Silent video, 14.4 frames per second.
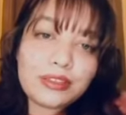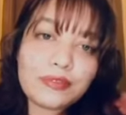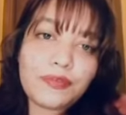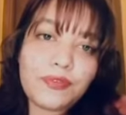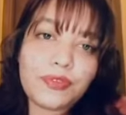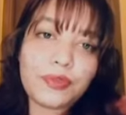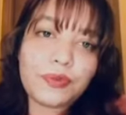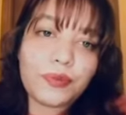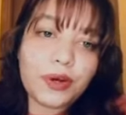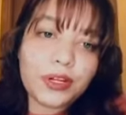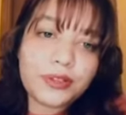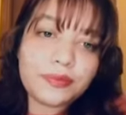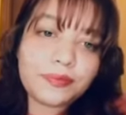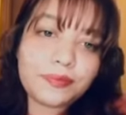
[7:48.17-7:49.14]
fifth
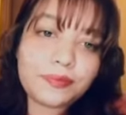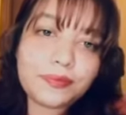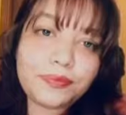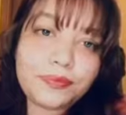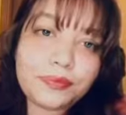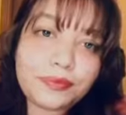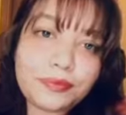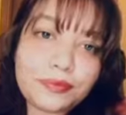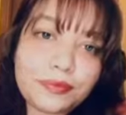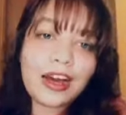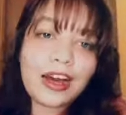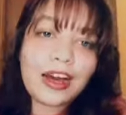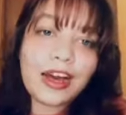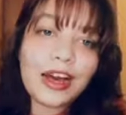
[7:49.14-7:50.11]
one.
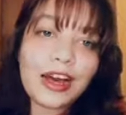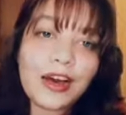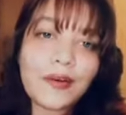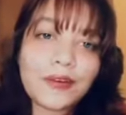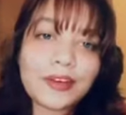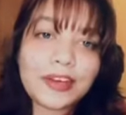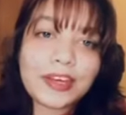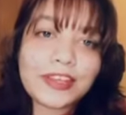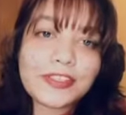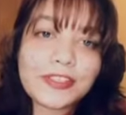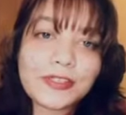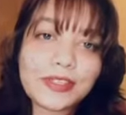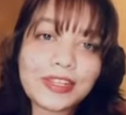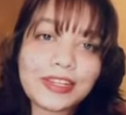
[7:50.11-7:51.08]
Okay,
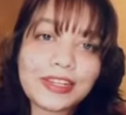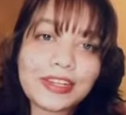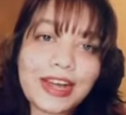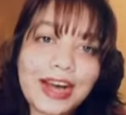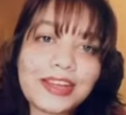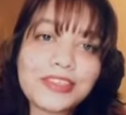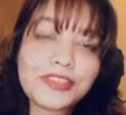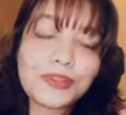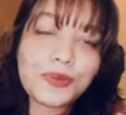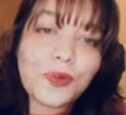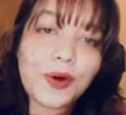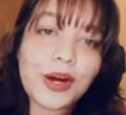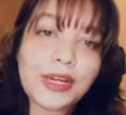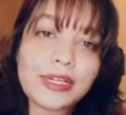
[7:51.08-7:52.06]
so the
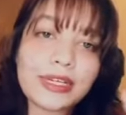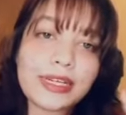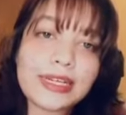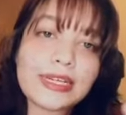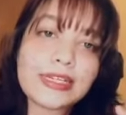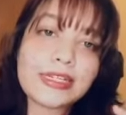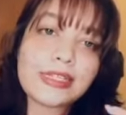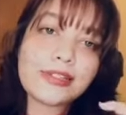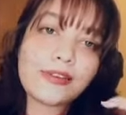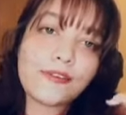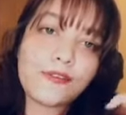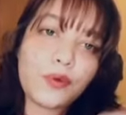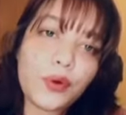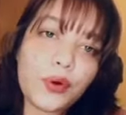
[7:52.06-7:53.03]
last one is
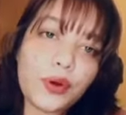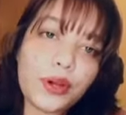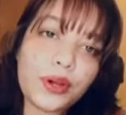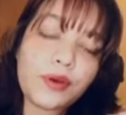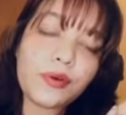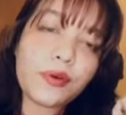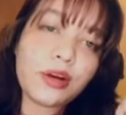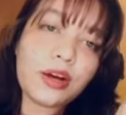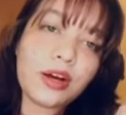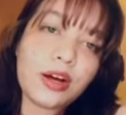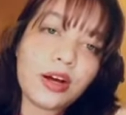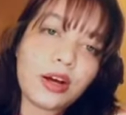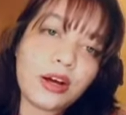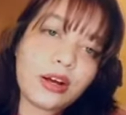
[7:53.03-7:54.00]
for
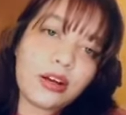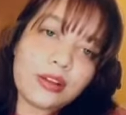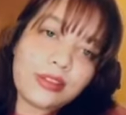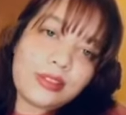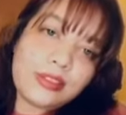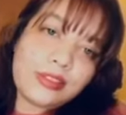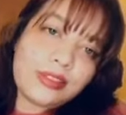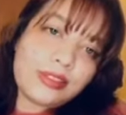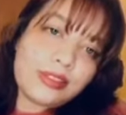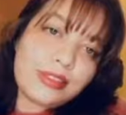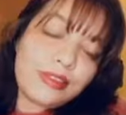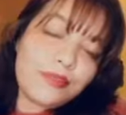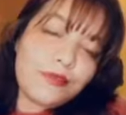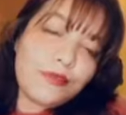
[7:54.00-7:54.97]

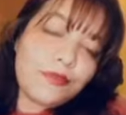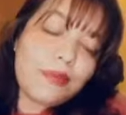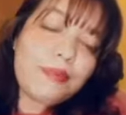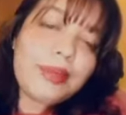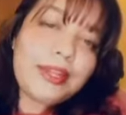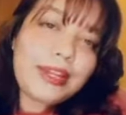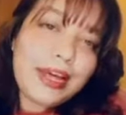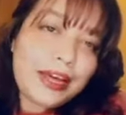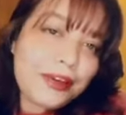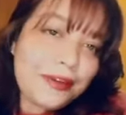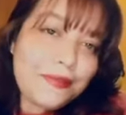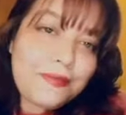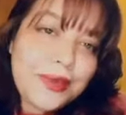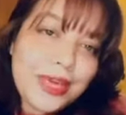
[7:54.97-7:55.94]
women
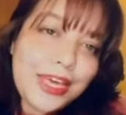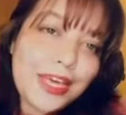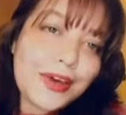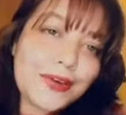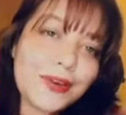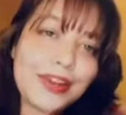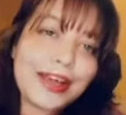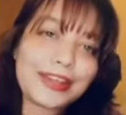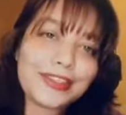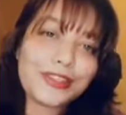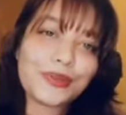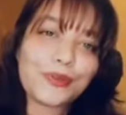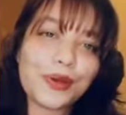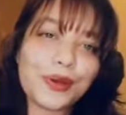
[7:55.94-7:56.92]
like me who
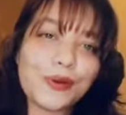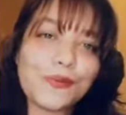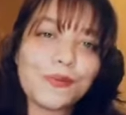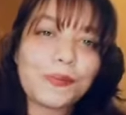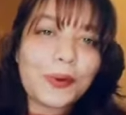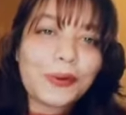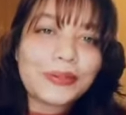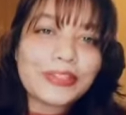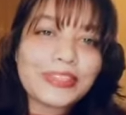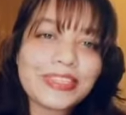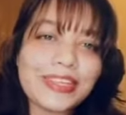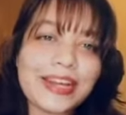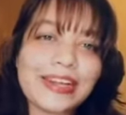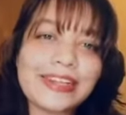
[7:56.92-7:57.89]
likes to wear bold
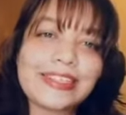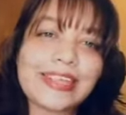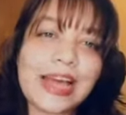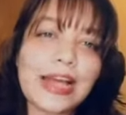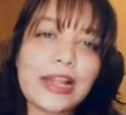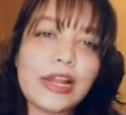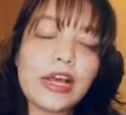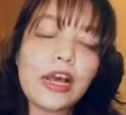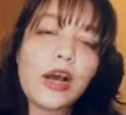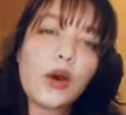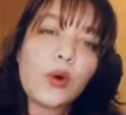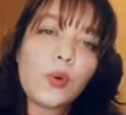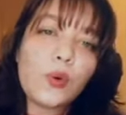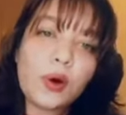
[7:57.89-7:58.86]
scents and
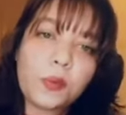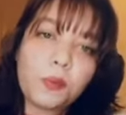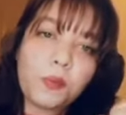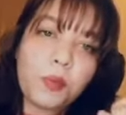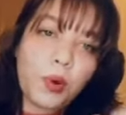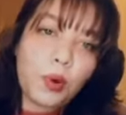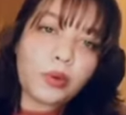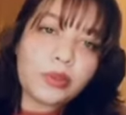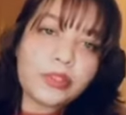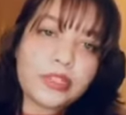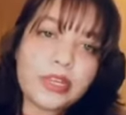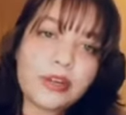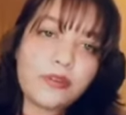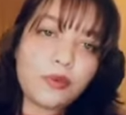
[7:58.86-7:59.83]
who are
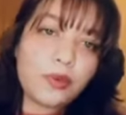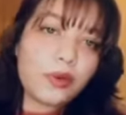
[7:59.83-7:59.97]
bold and who